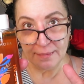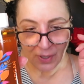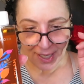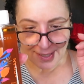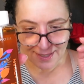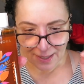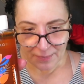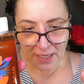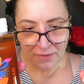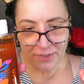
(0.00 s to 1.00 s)
When I
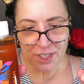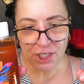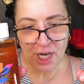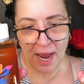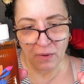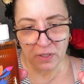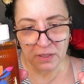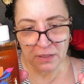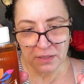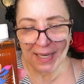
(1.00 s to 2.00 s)
come out of the
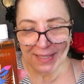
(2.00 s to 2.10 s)
shower,